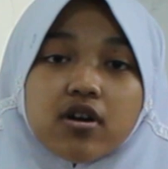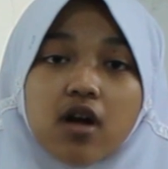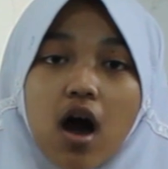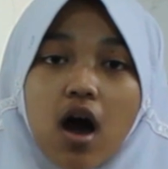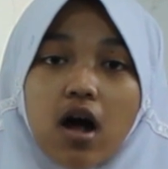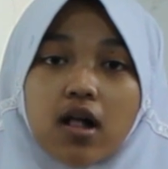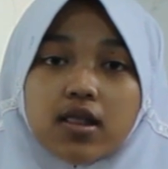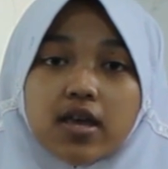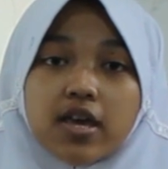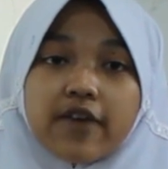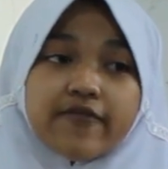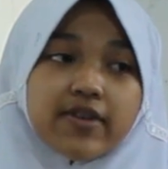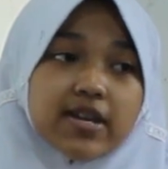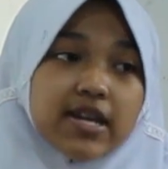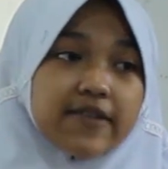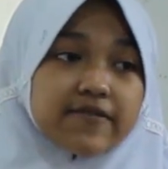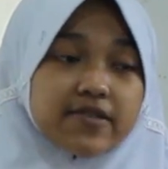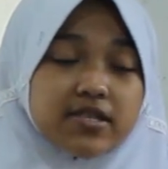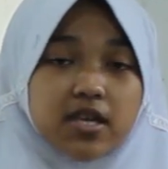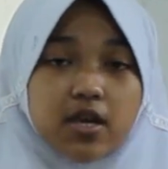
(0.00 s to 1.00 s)
after all,
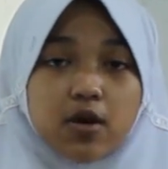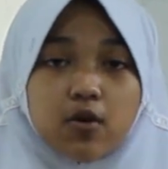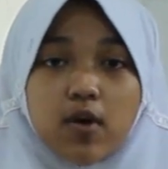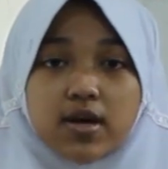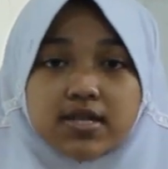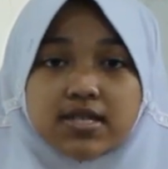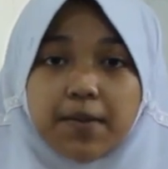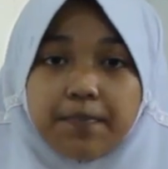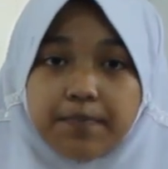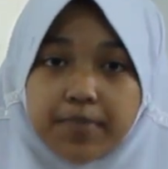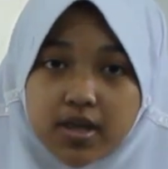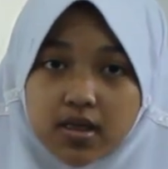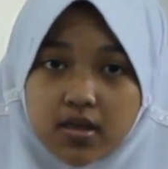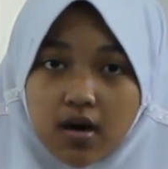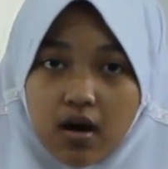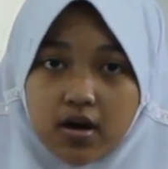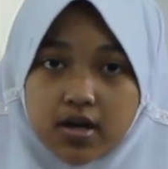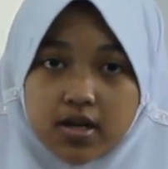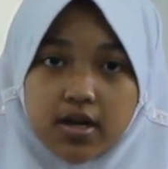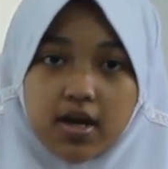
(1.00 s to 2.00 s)
even if she was a
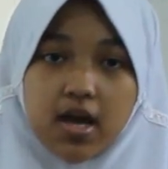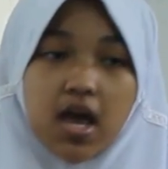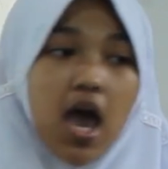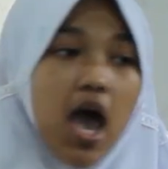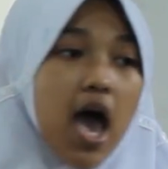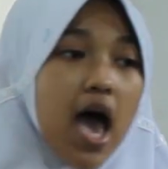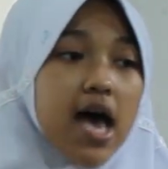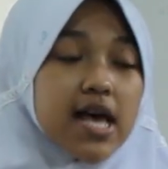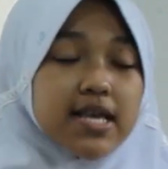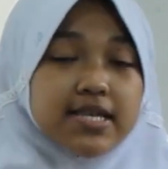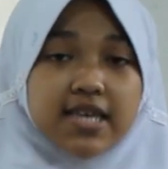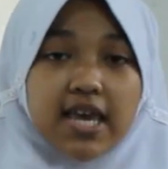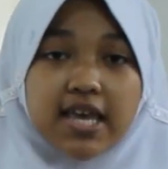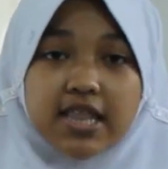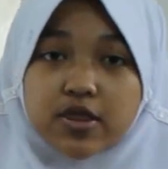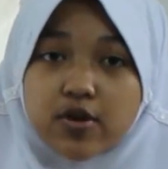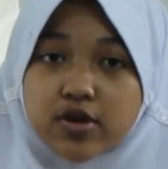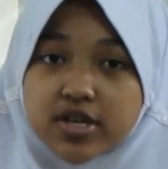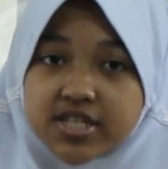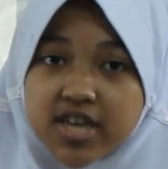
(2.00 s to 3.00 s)
bit odd,
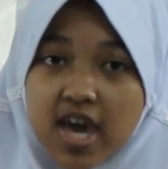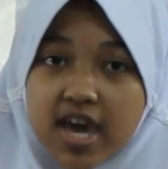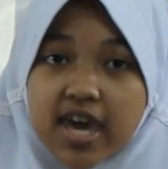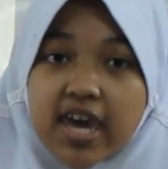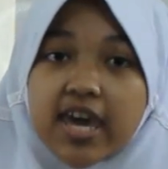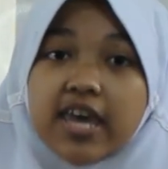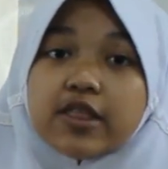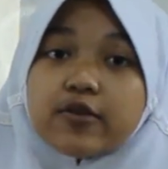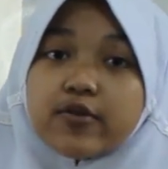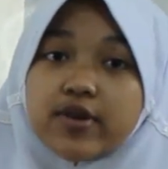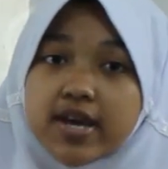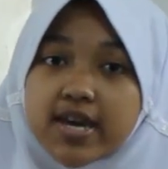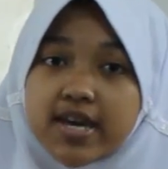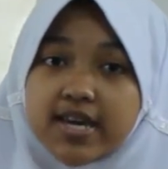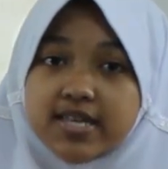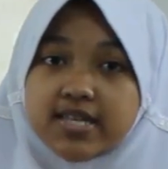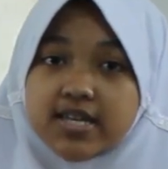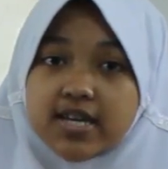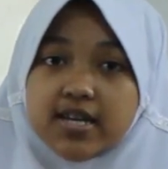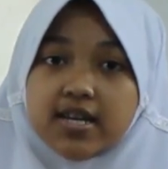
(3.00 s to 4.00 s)
she took Jack
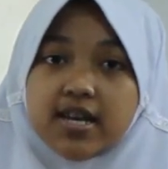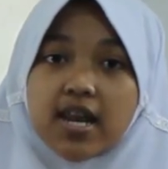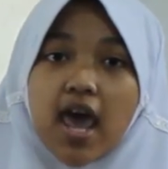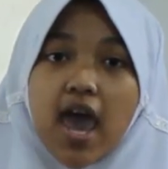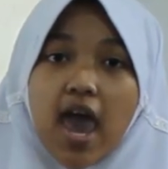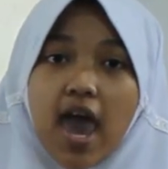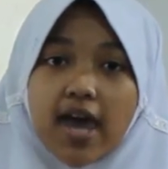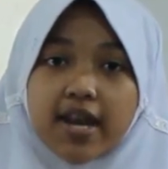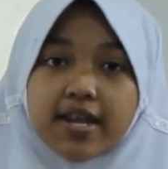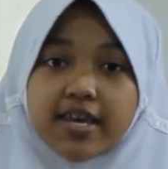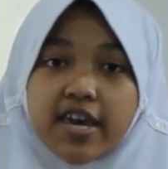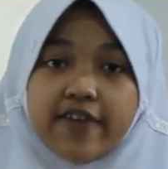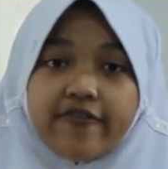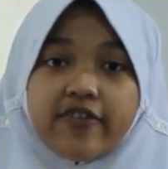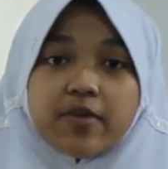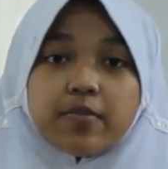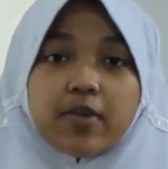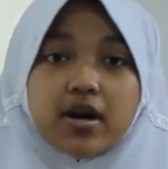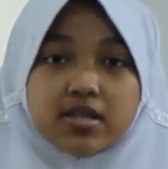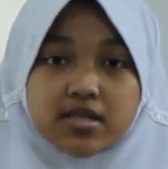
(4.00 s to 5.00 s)
into the kitchen
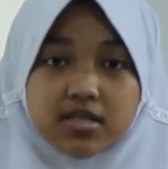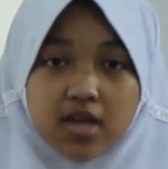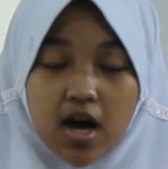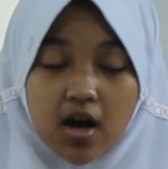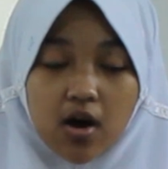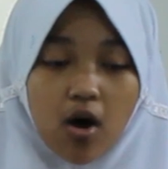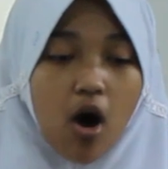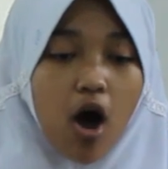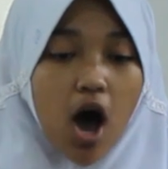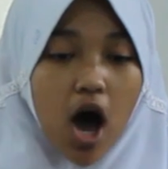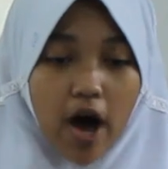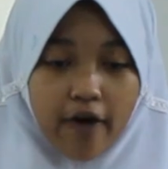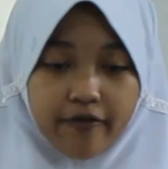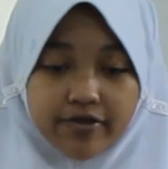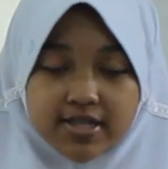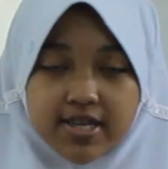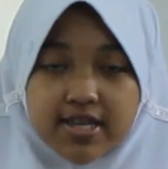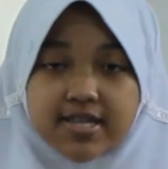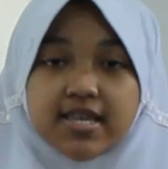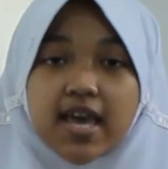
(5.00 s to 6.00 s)
and gave him a chunk
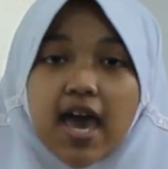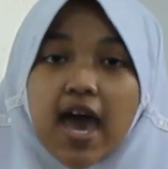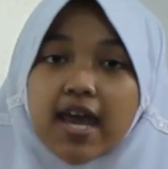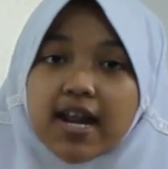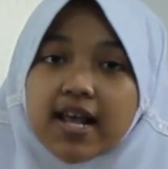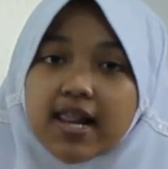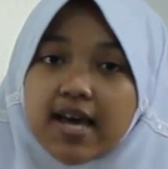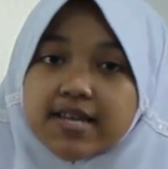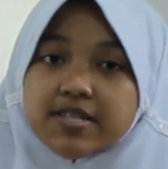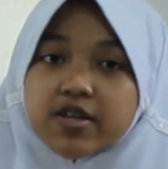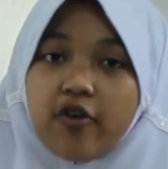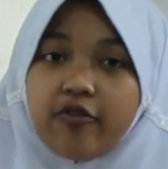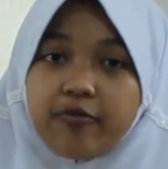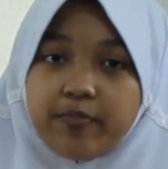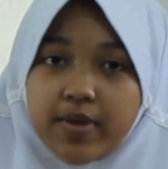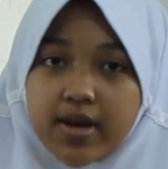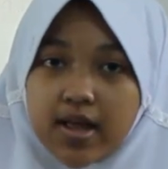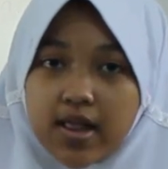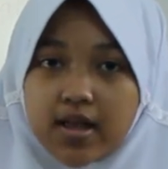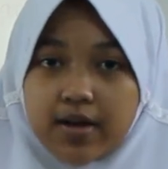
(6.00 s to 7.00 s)
of cheese and
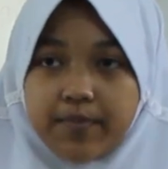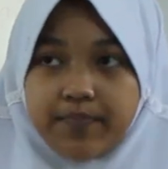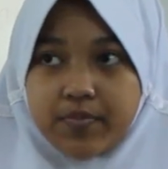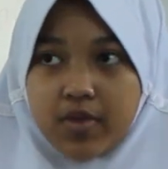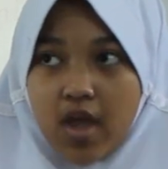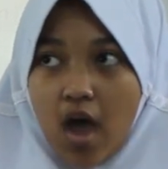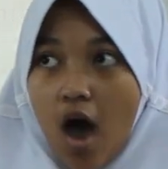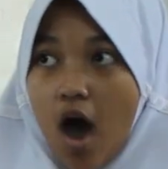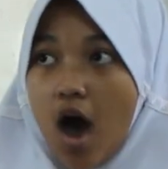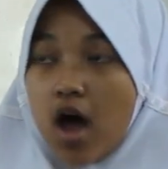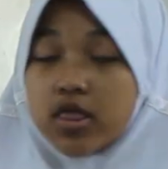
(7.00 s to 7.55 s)
glass of milk.